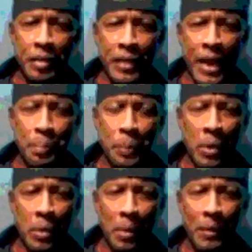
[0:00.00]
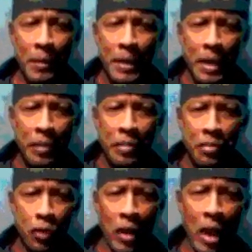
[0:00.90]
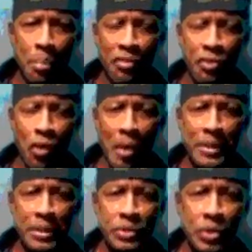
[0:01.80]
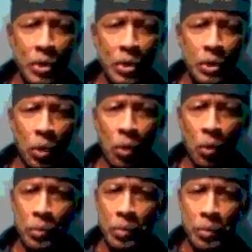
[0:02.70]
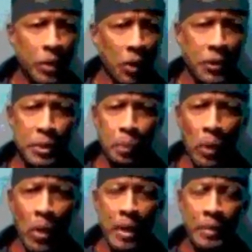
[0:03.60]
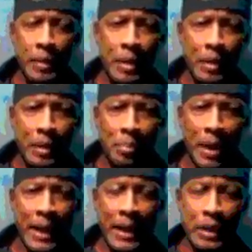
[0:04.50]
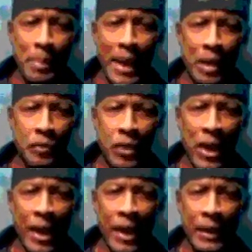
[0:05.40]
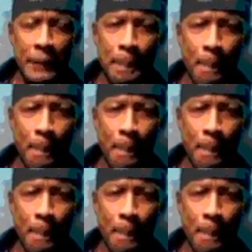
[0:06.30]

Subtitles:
of April for our performance, you'll know this part about like the back of your hand.